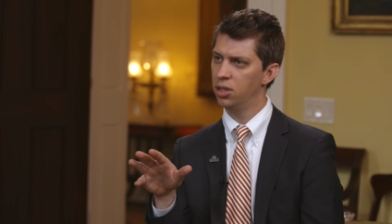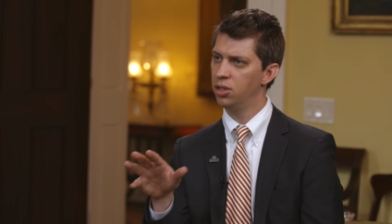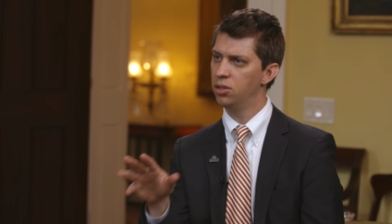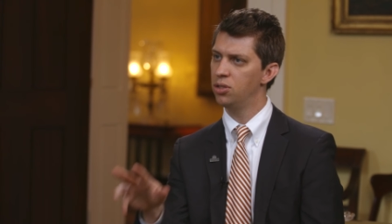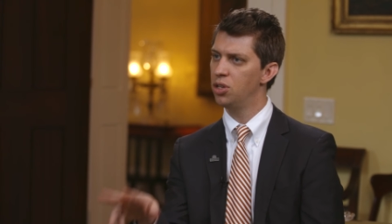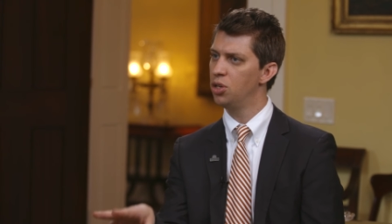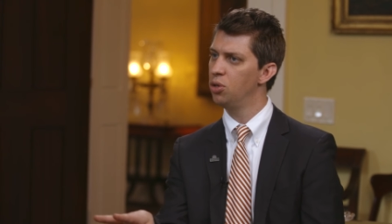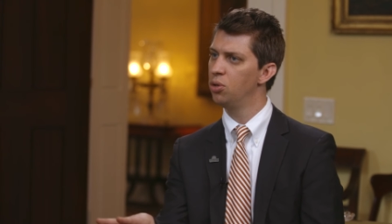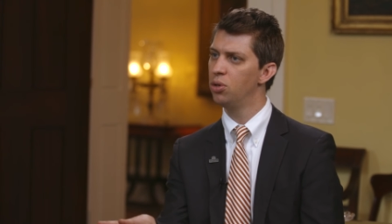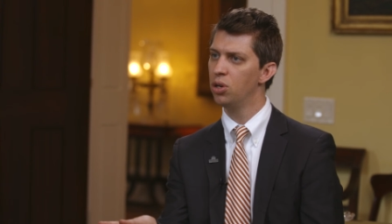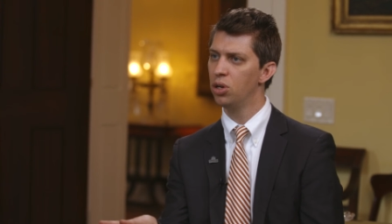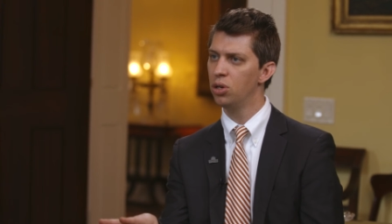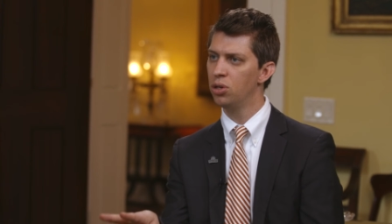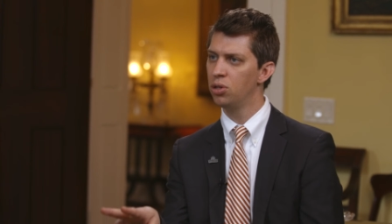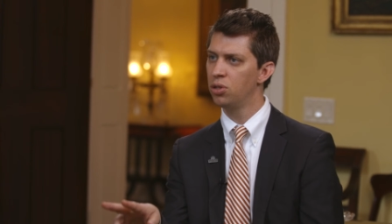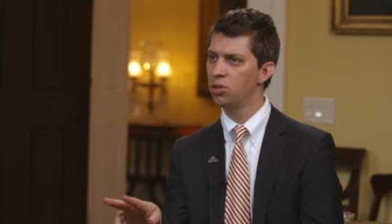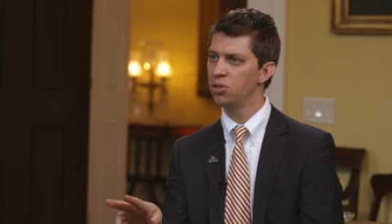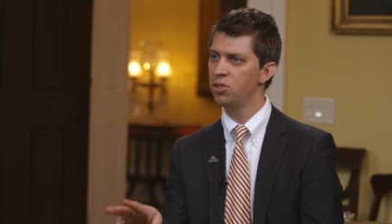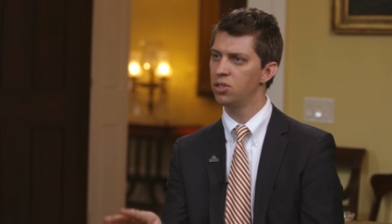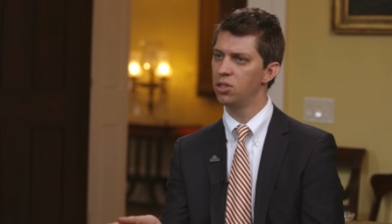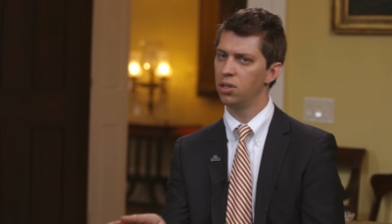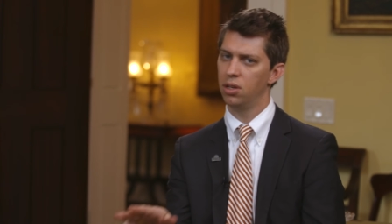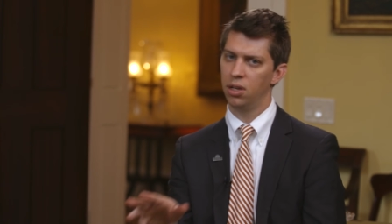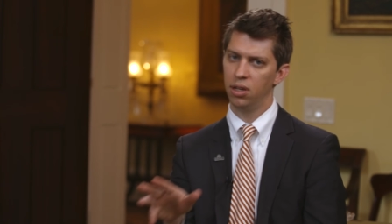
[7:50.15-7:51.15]
two
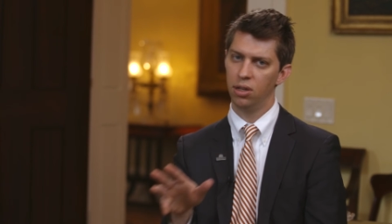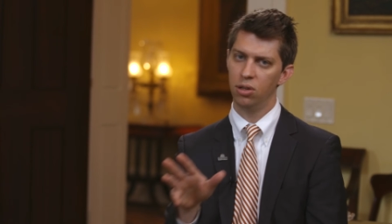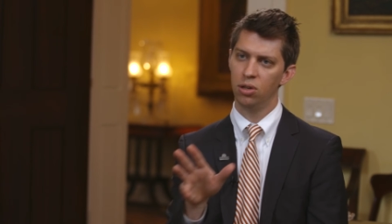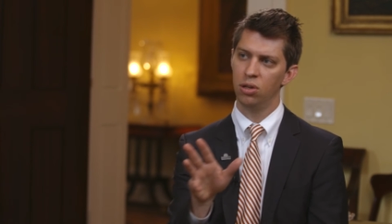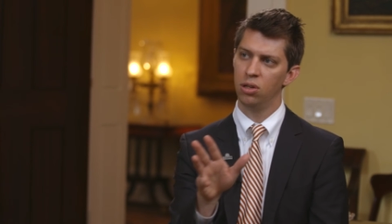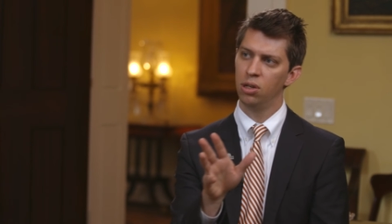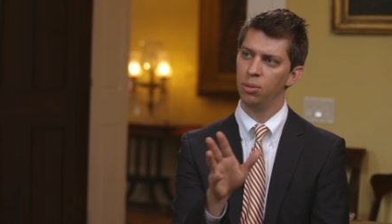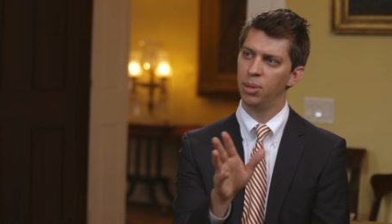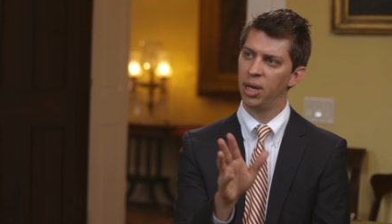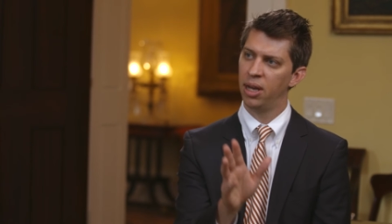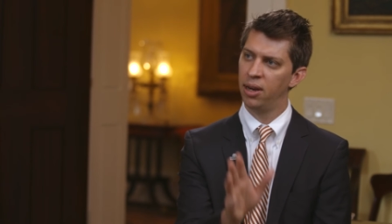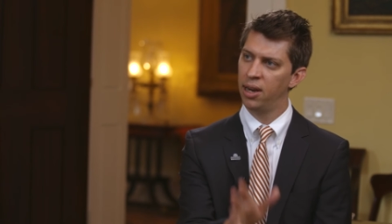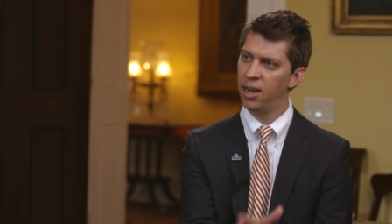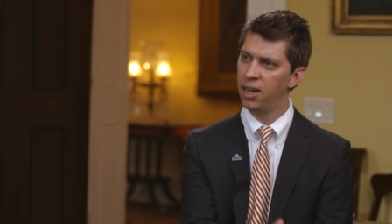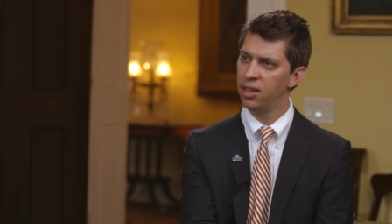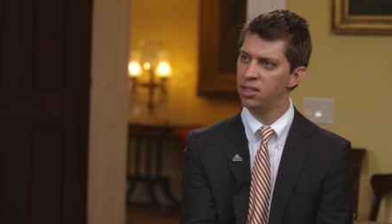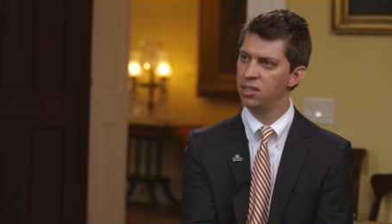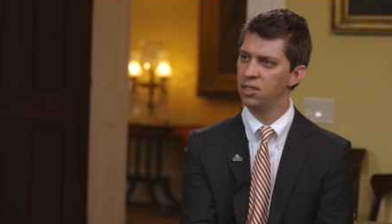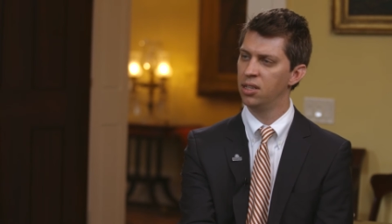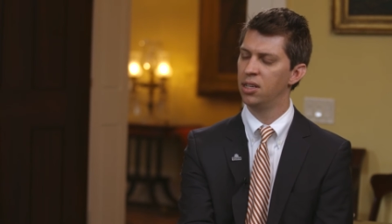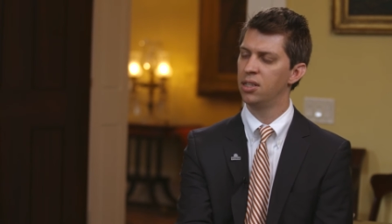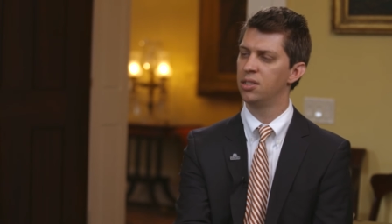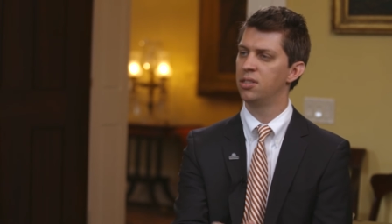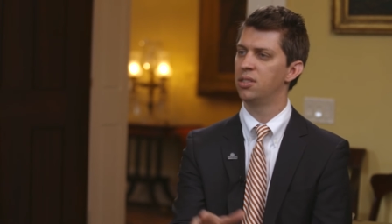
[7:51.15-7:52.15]
goals a goal about
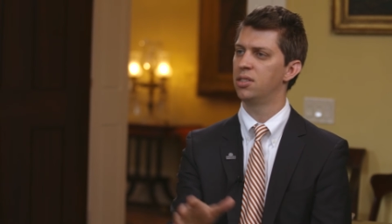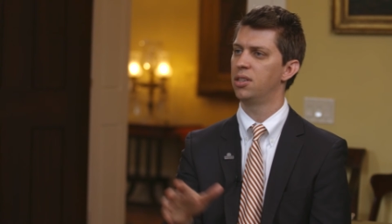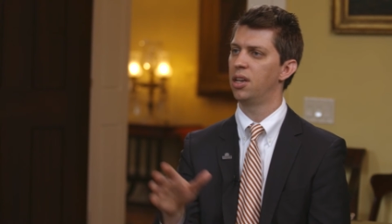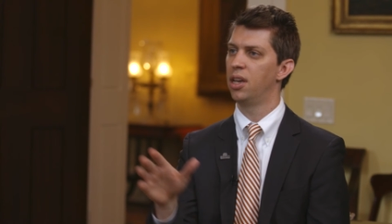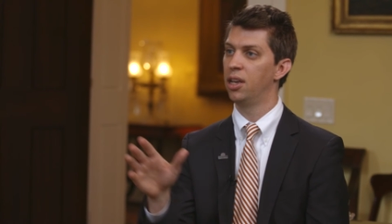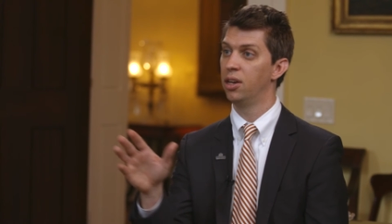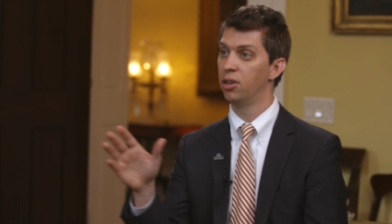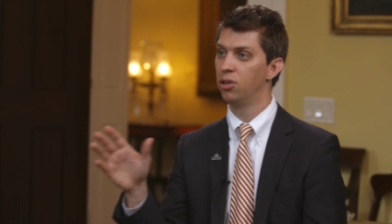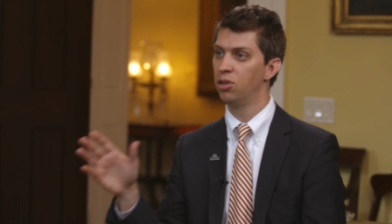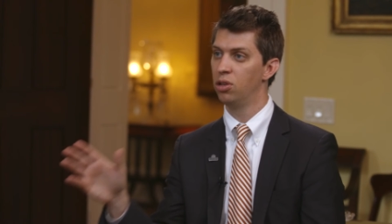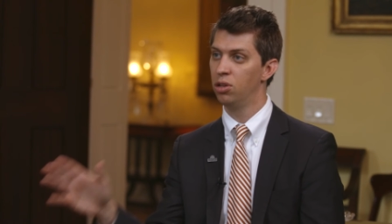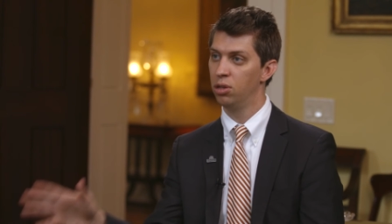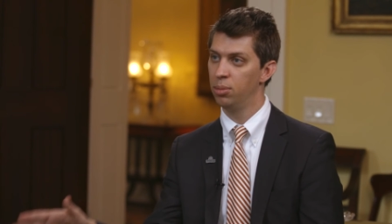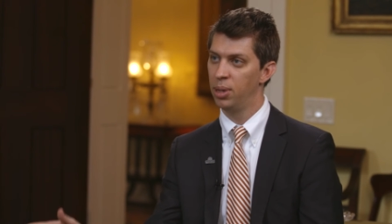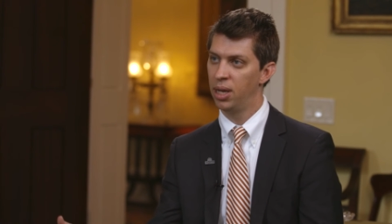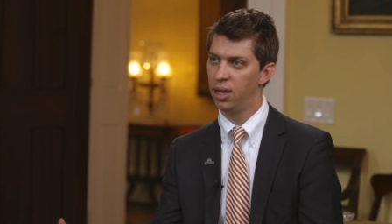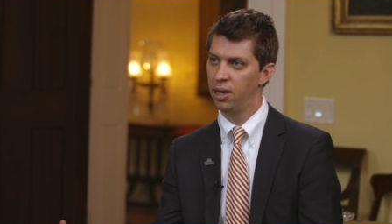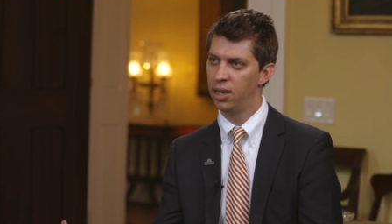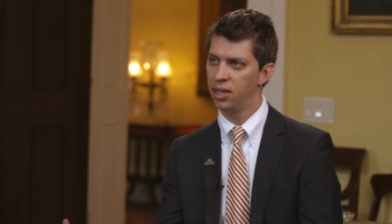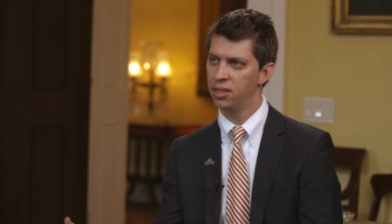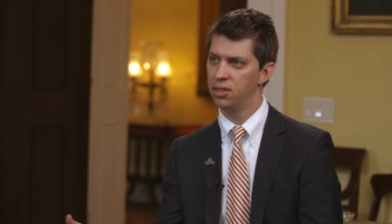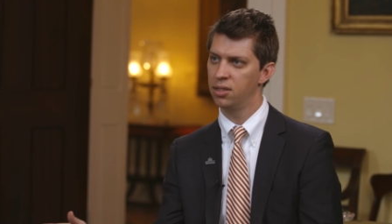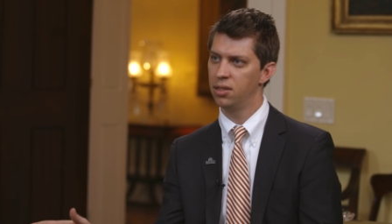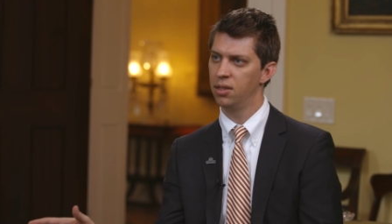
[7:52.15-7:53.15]
access and a goal about
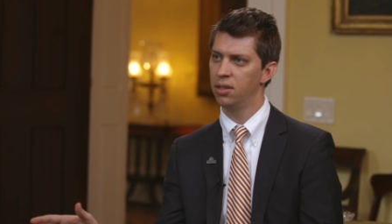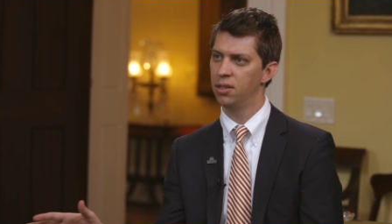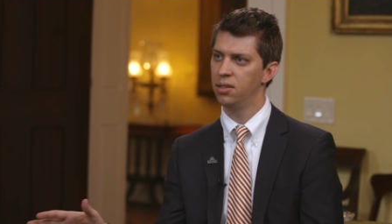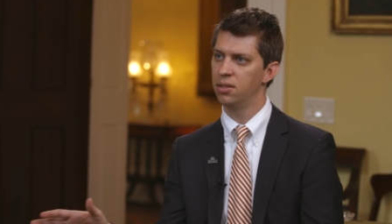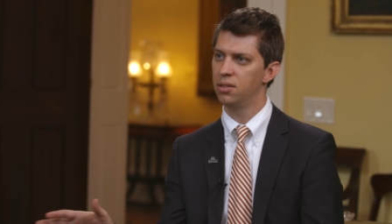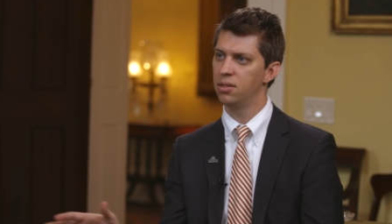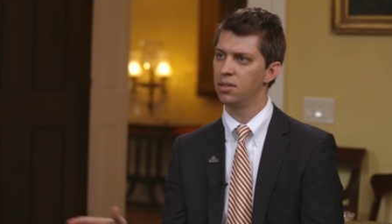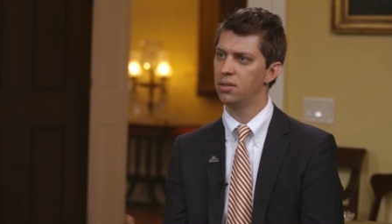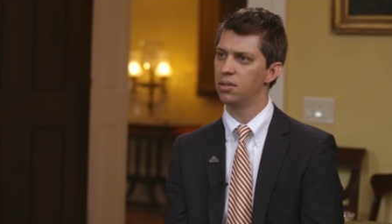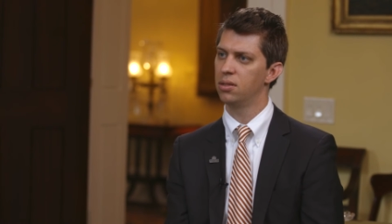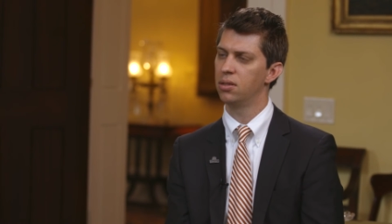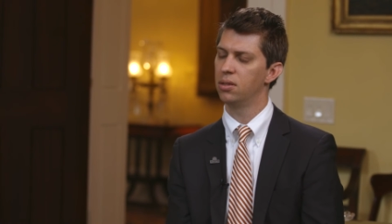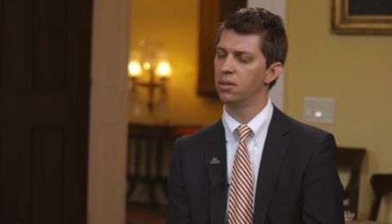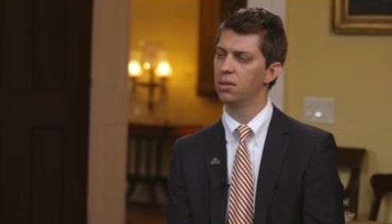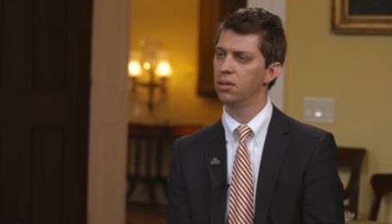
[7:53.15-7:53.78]
excellence?